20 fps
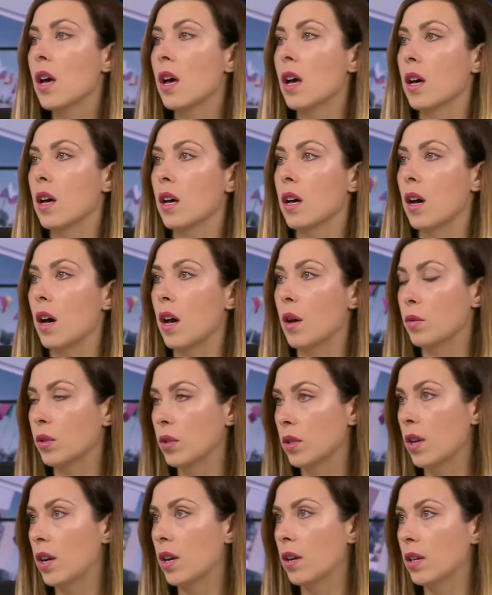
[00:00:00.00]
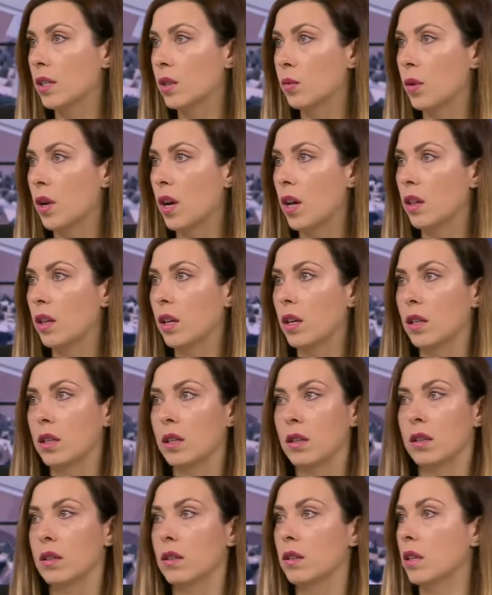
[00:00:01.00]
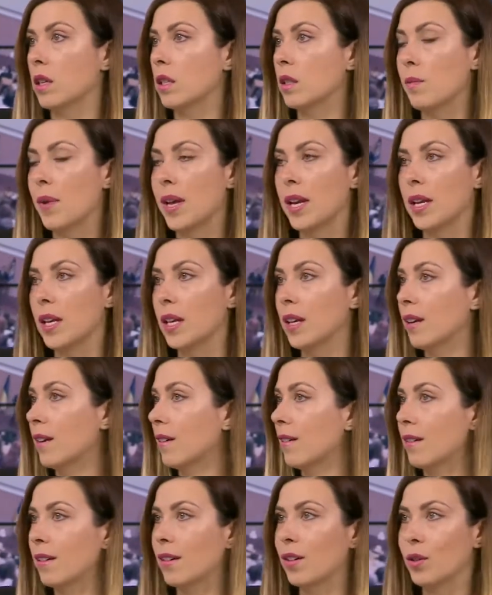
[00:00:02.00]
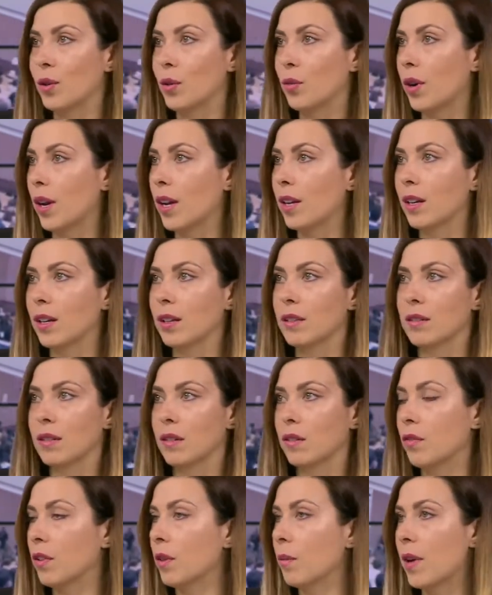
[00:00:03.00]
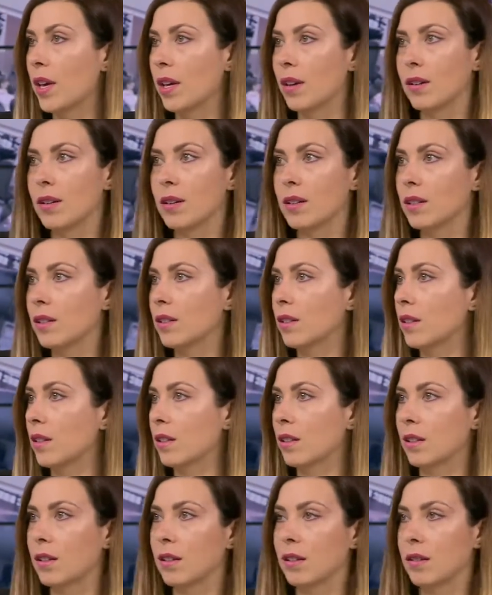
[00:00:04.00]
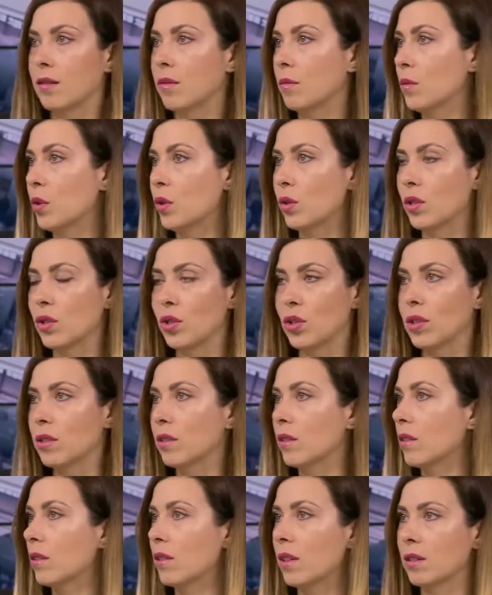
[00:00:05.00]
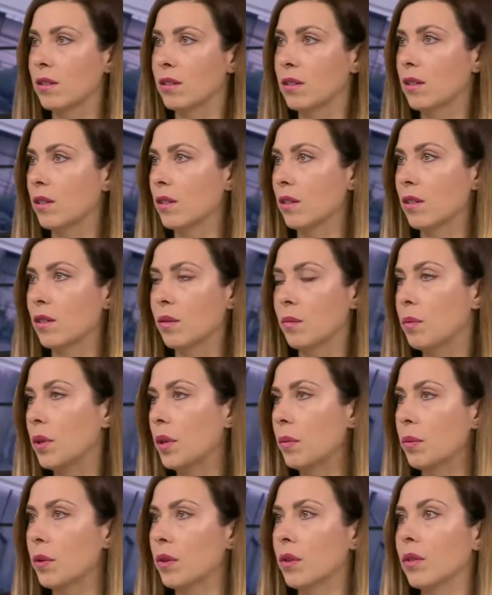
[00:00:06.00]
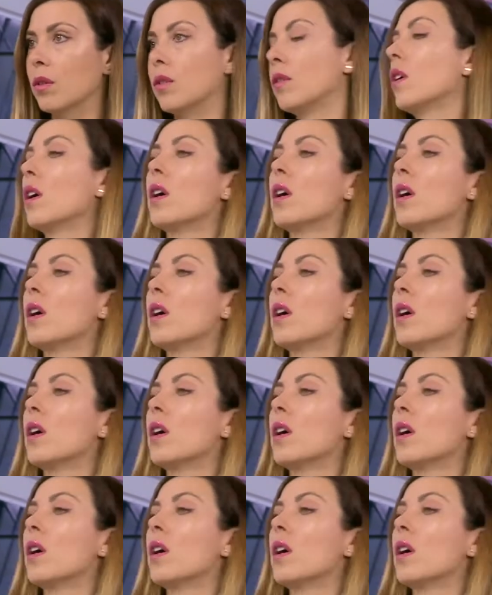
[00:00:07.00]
I was there as well, as many Ukrainian filmmakers, musicians and people